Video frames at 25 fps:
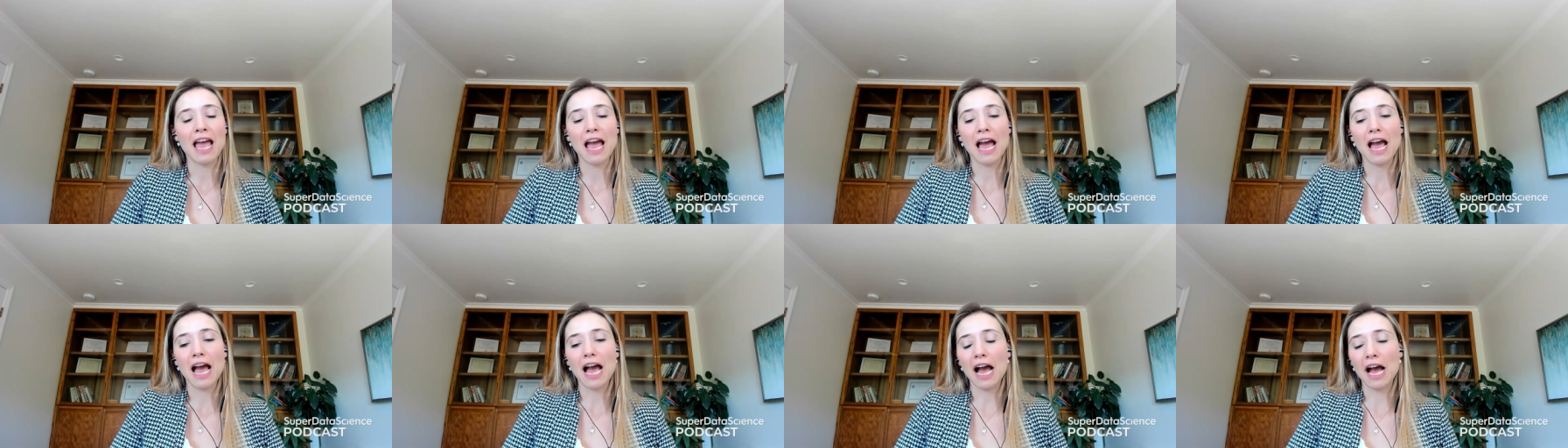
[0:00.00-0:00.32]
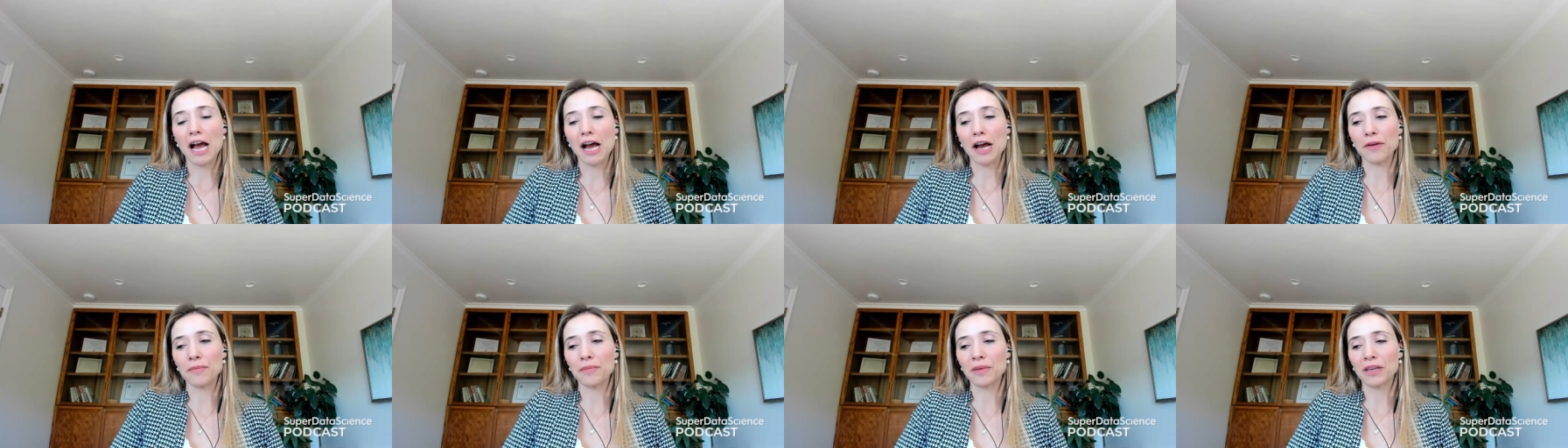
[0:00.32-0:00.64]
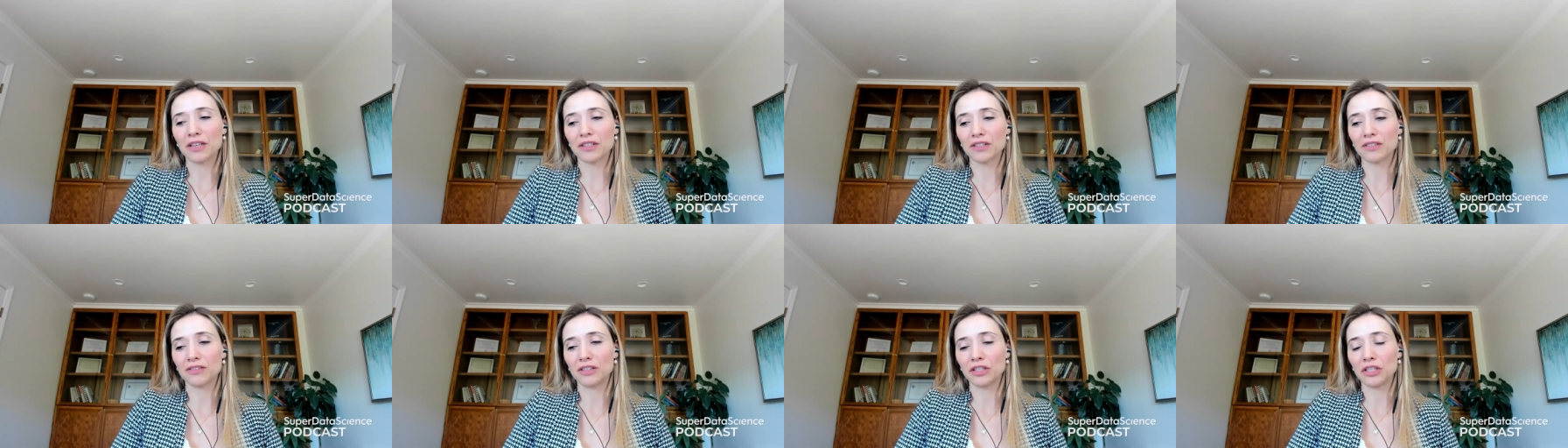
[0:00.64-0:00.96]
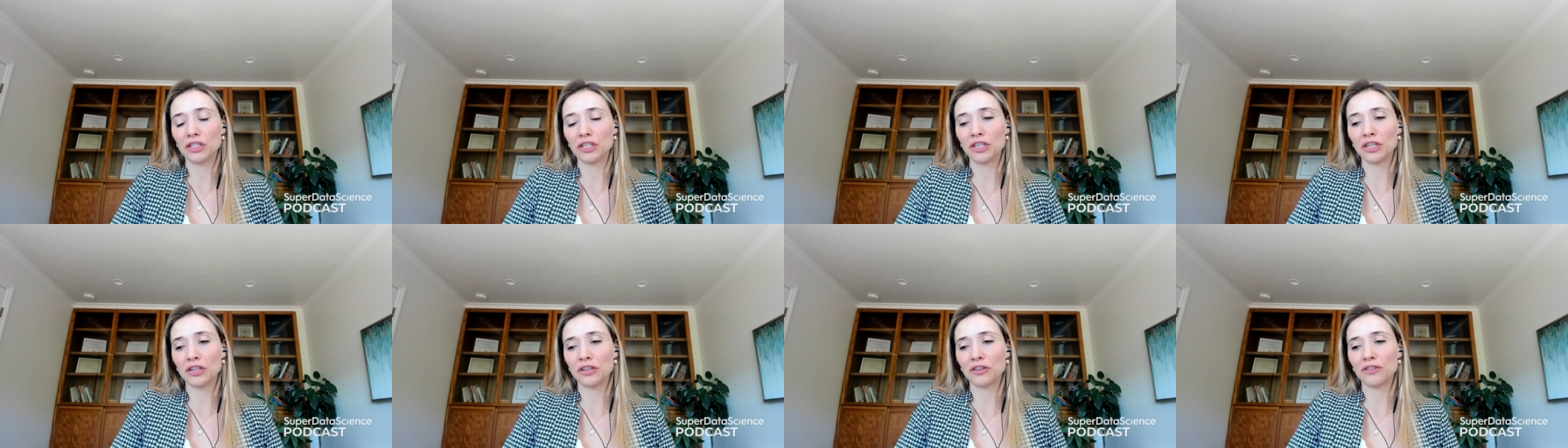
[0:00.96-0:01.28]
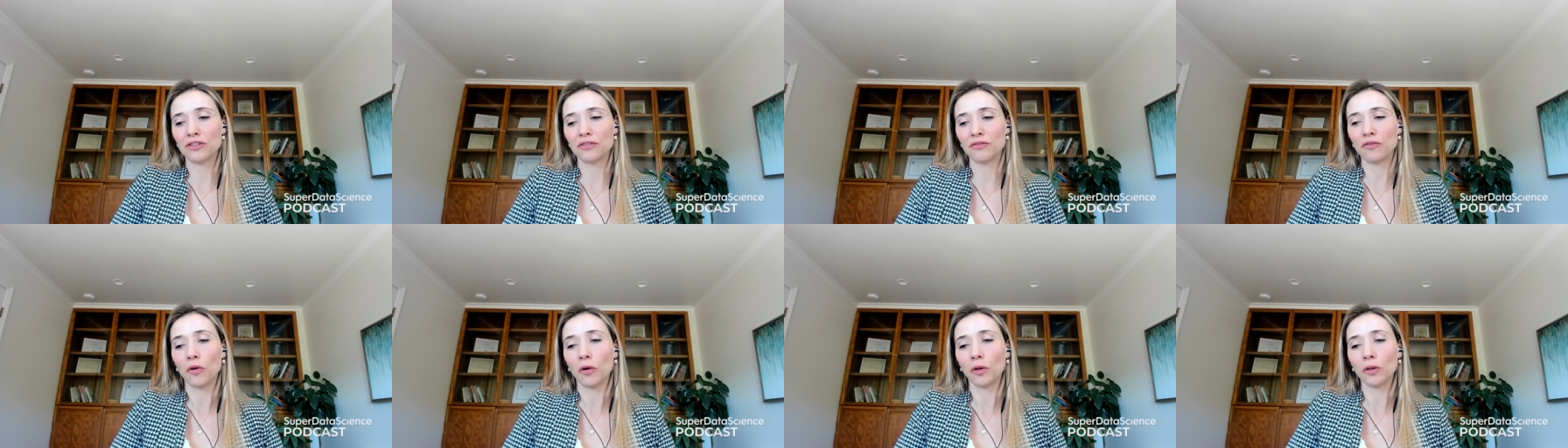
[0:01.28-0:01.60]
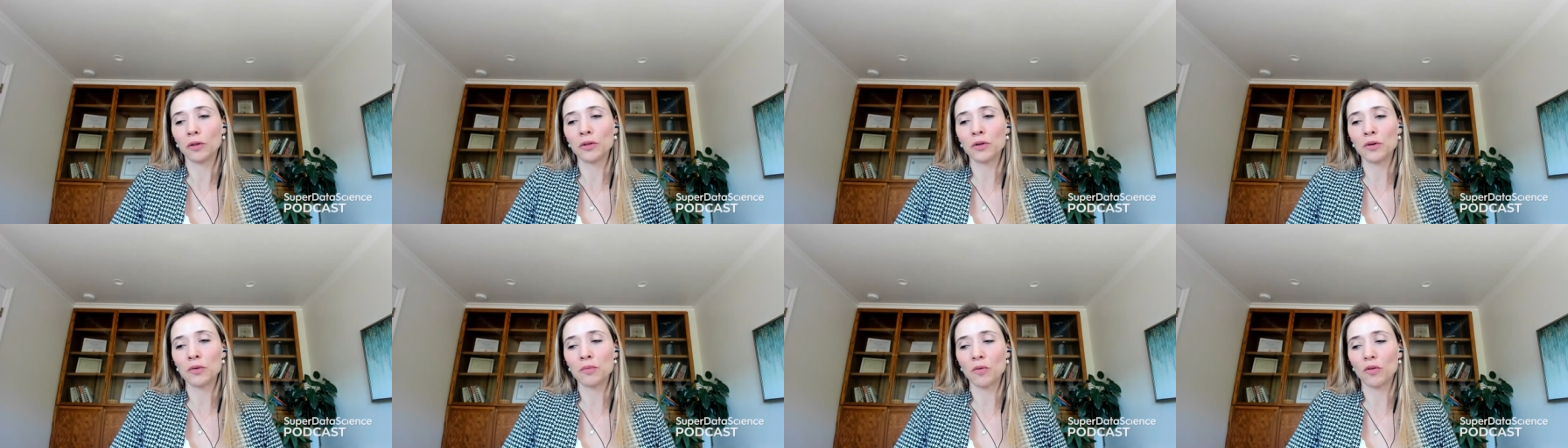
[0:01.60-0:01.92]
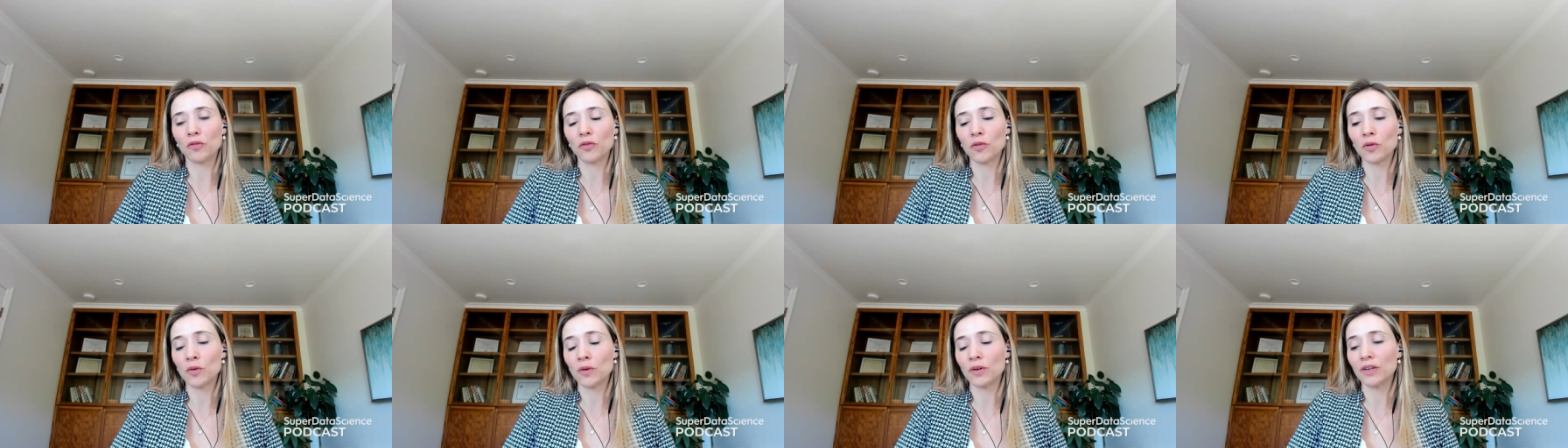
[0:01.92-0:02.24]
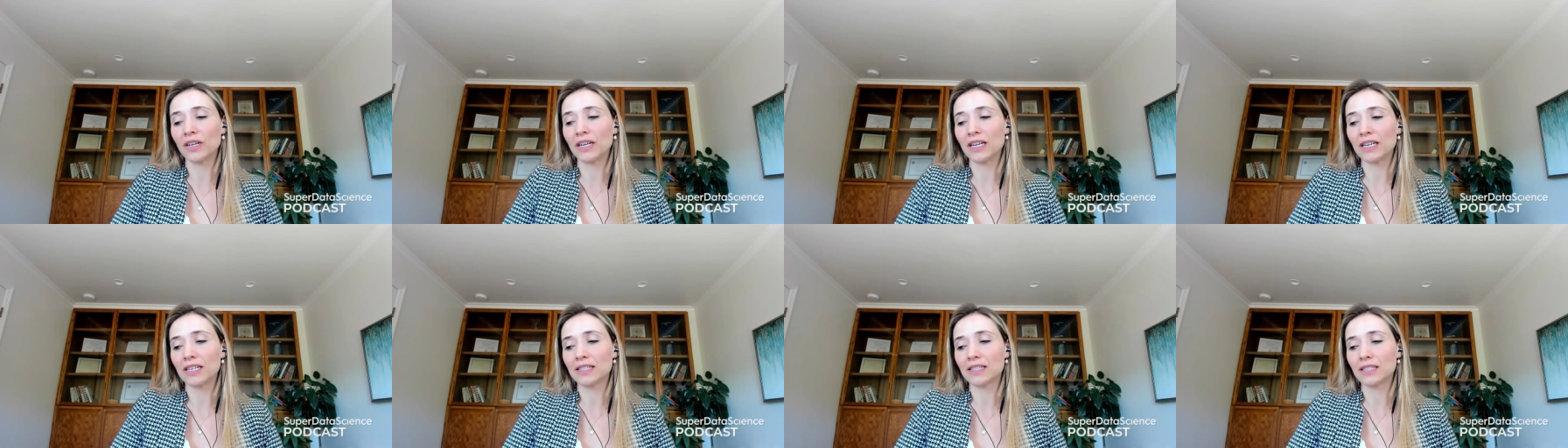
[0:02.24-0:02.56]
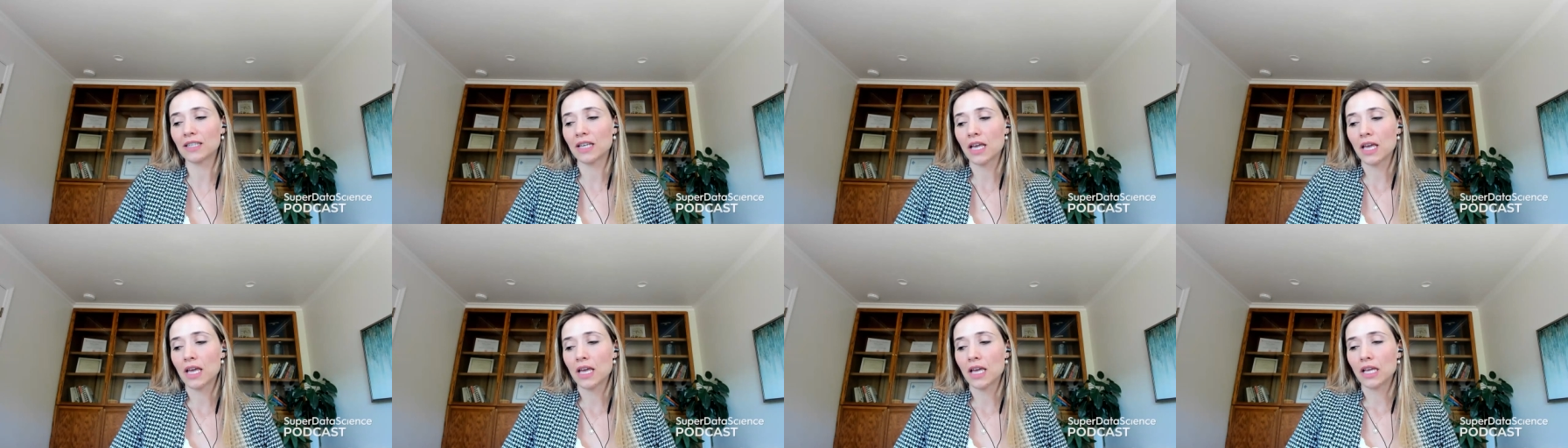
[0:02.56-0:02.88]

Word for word: uh, because of the sheer volume of queries